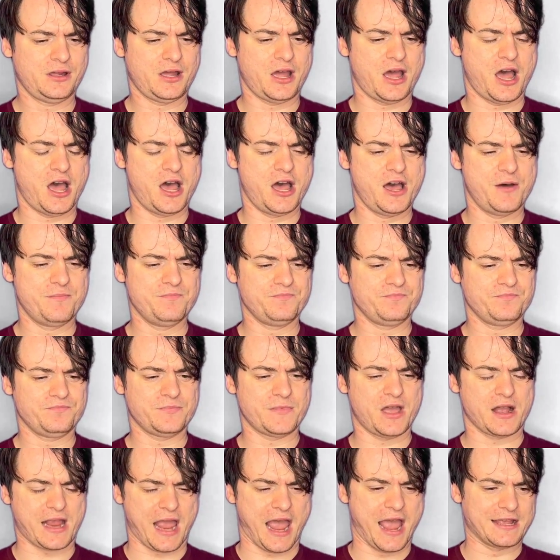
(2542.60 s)

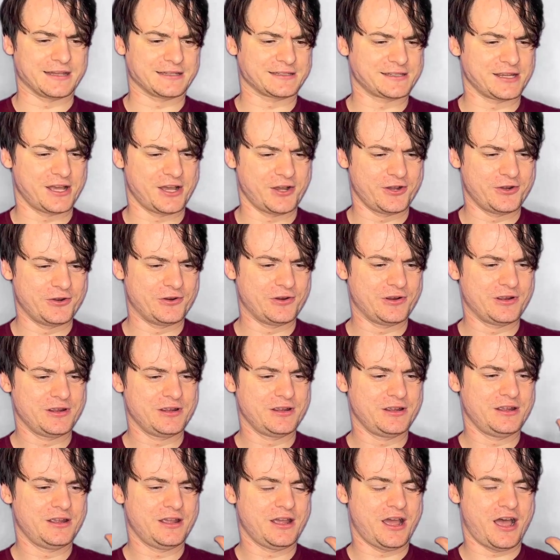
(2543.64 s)
Okay, so
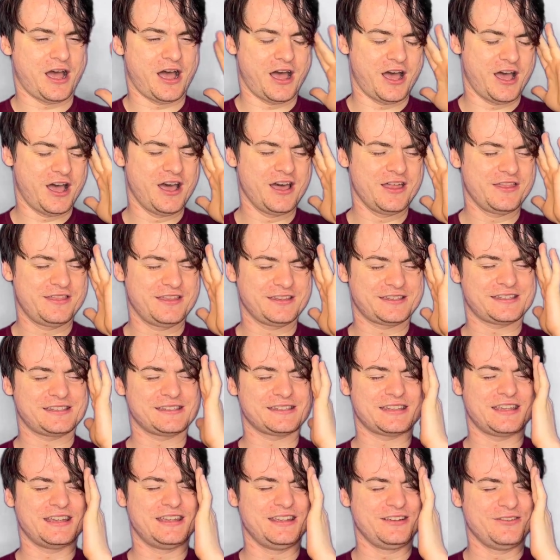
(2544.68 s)
this
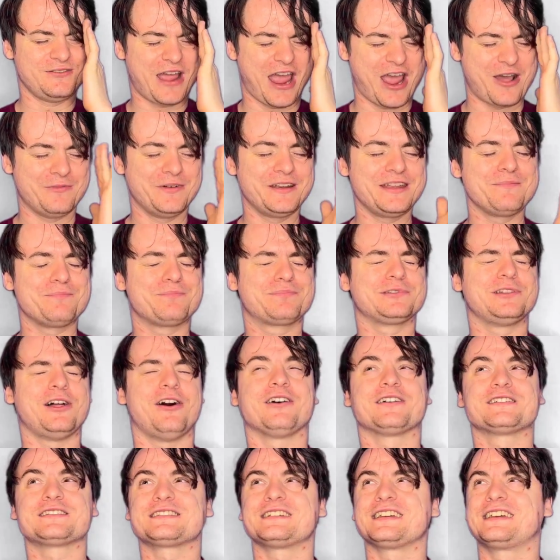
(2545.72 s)
is how many
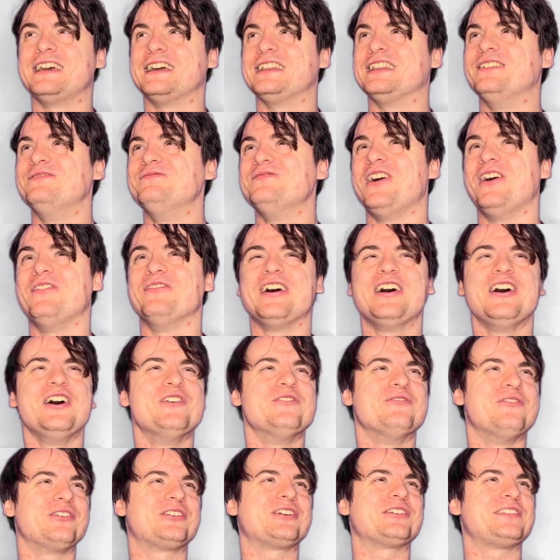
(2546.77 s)
blocks to kill a mob.
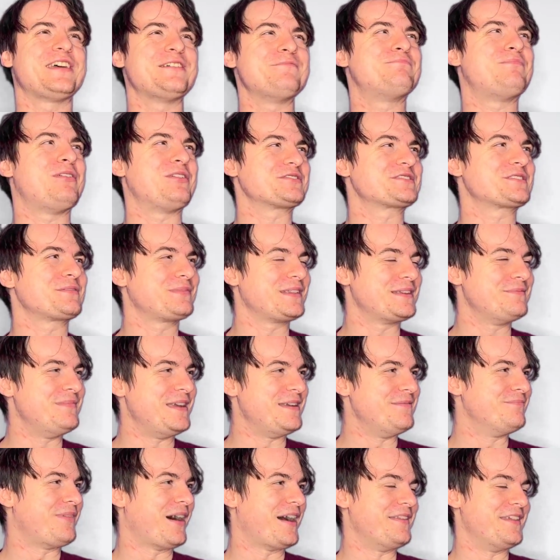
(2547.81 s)
What could they possibly
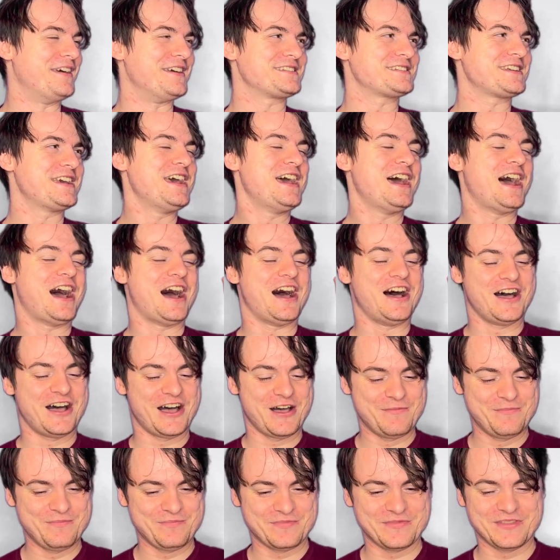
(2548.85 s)
mean by this?
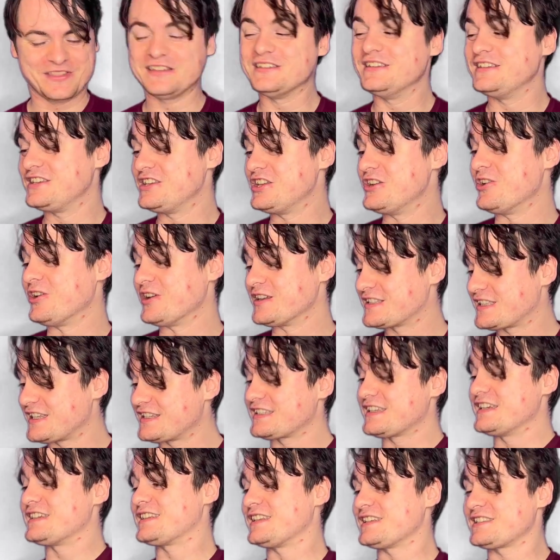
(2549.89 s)
Is
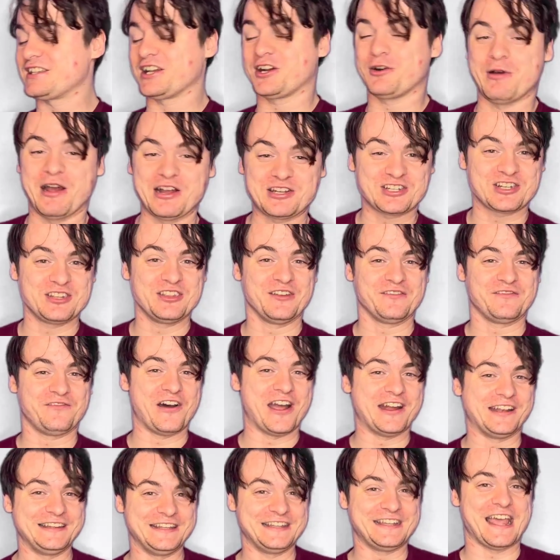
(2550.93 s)
this the question that
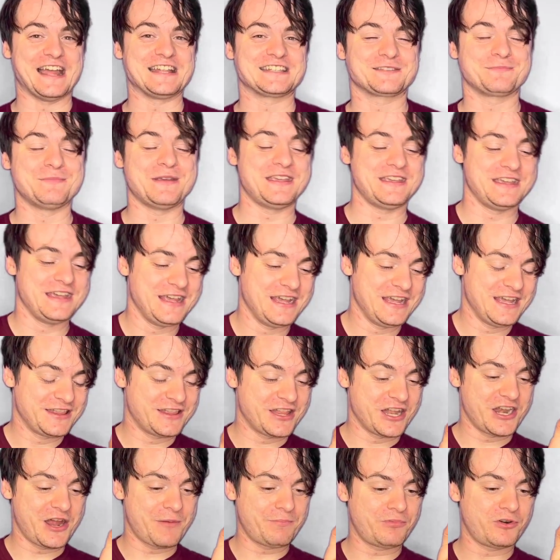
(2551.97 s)
finally gets me?
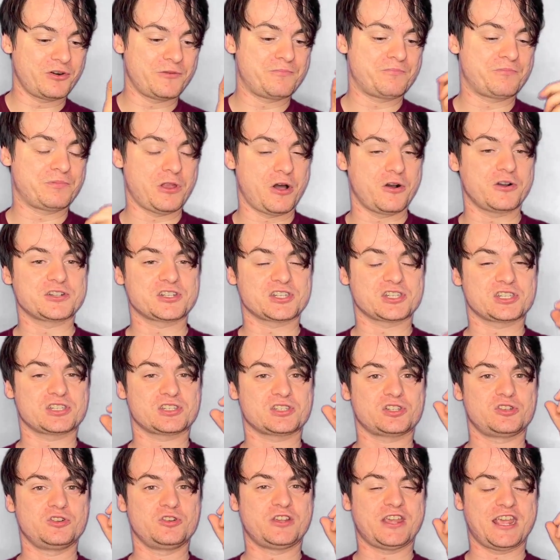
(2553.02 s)
The number of blocks
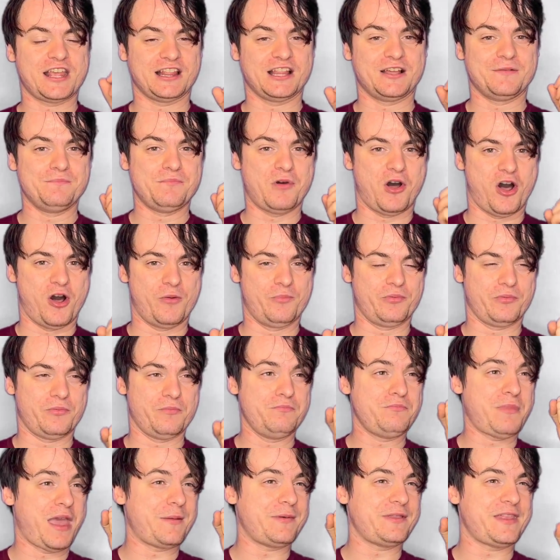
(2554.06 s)
to kill a mob,
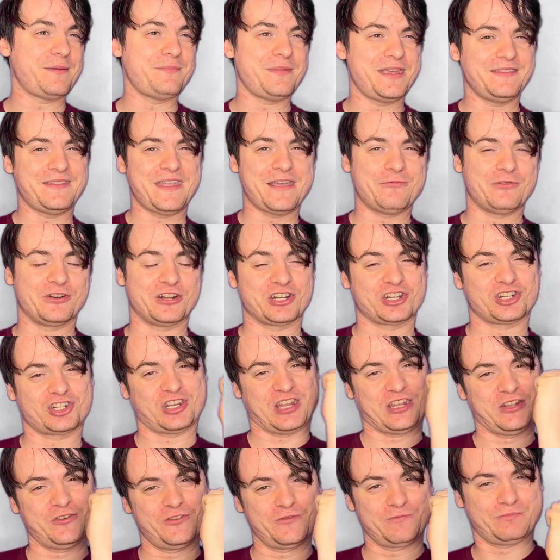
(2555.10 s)
maybe they mean they want to
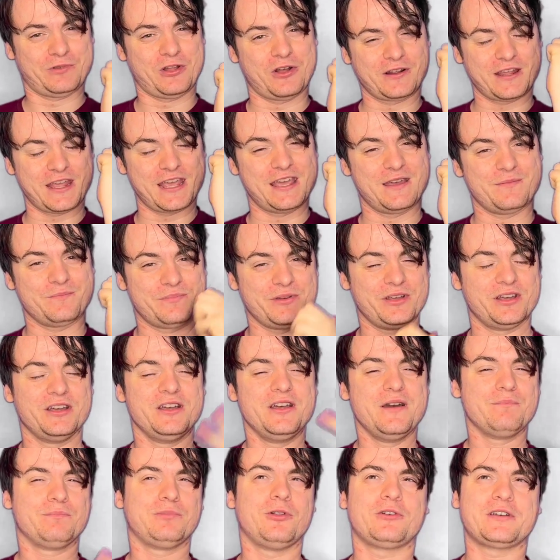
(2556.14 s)
shield block it,
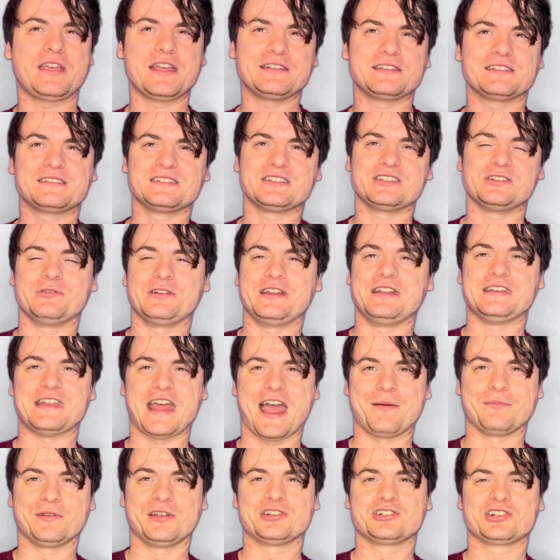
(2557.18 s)
but blocking doesn't do any
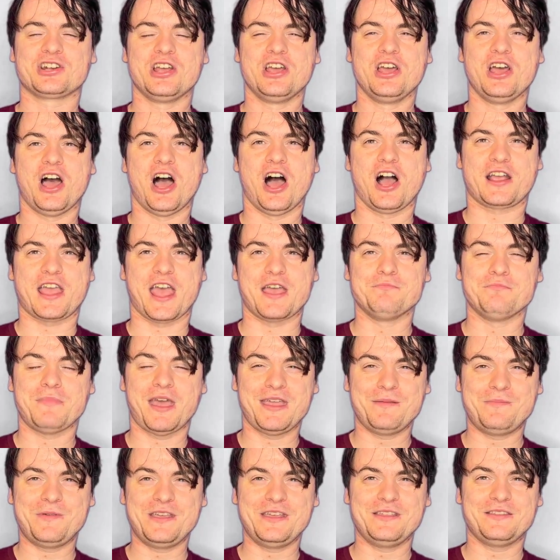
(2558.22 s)
damage. Okay,
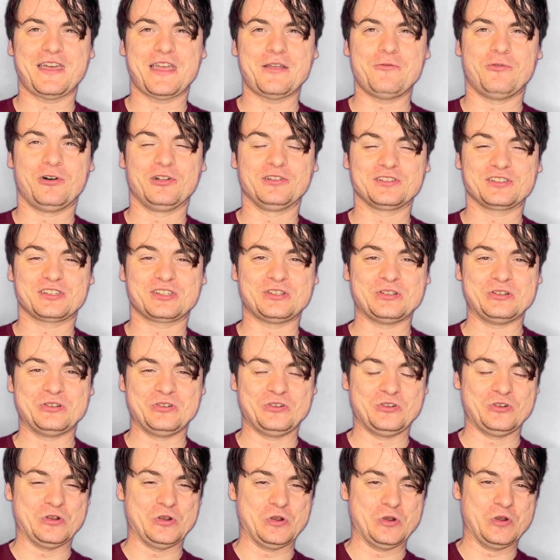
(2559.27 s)
maybe they want to
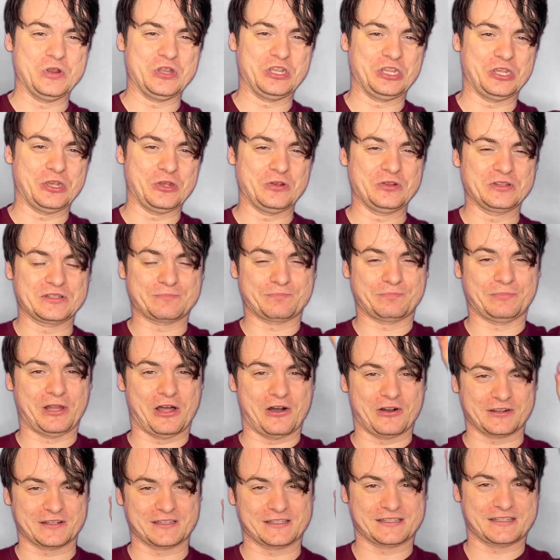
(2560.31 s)
use
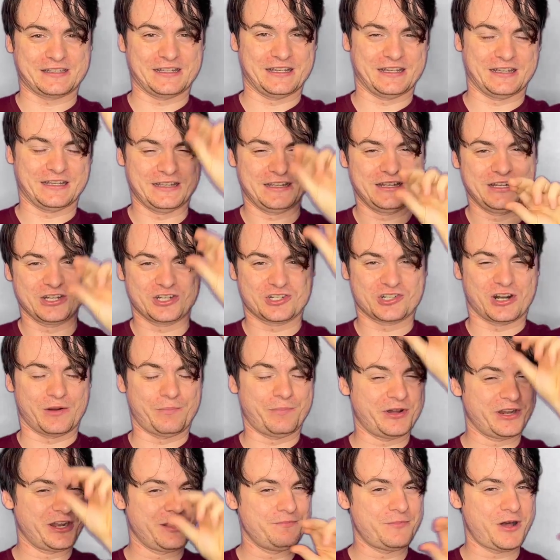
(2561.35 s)
blocks to
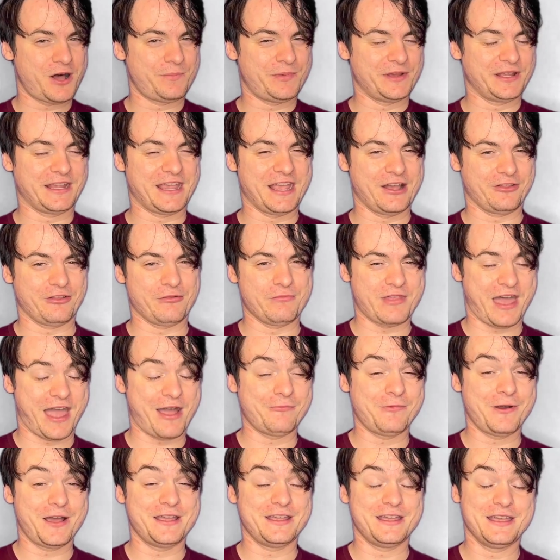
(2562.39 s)
drop on a mob and kill them
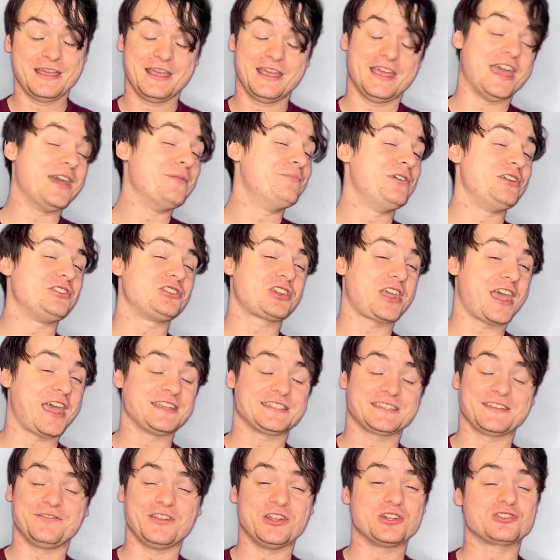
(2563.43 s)
that way, in which
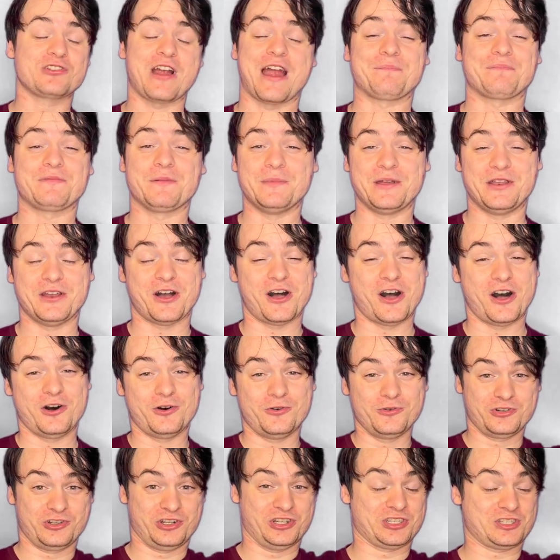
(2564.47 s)
case if you trap them in a
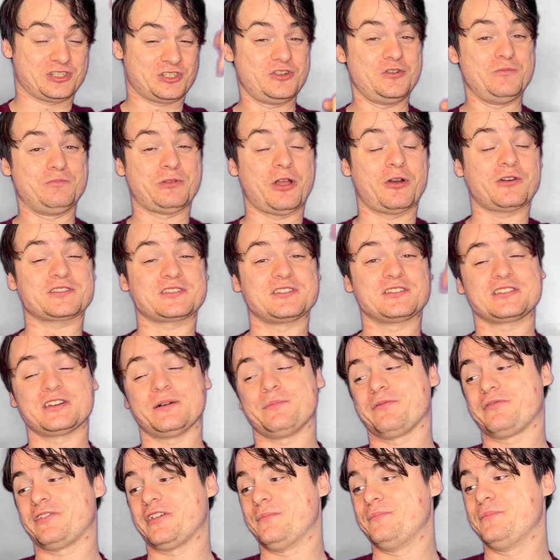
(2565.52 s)
hole, just 2 blocks on top
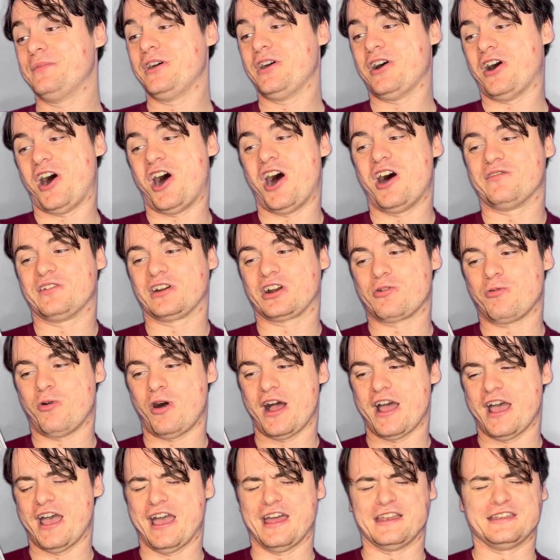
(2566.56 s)
of them are
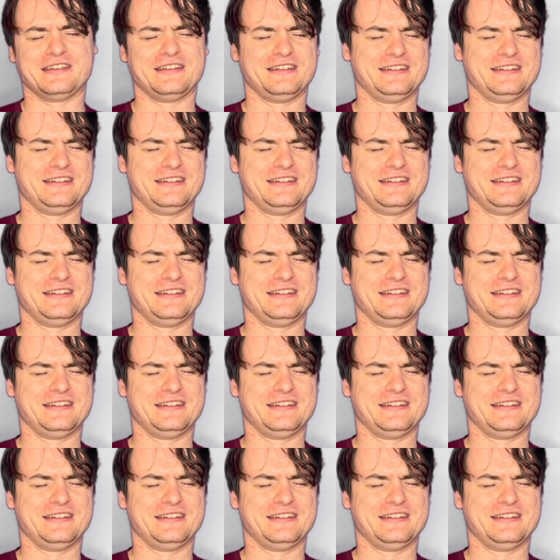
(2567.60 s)
required.